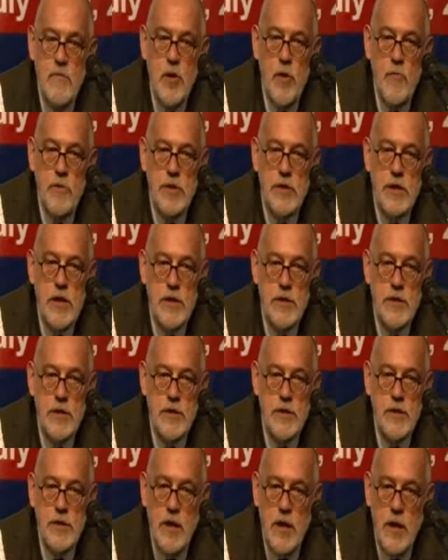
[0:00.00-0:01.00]

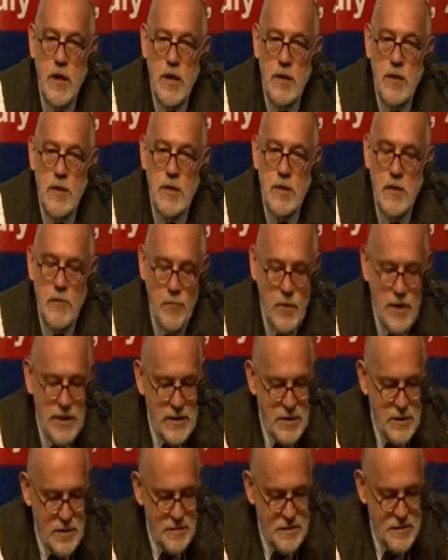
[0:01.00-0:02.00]
perpetrators and
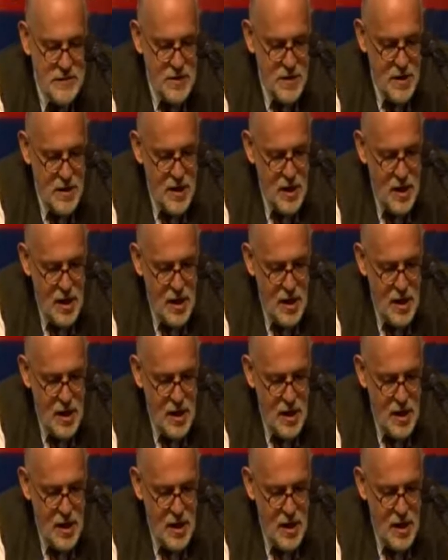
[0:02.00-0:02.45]
victims.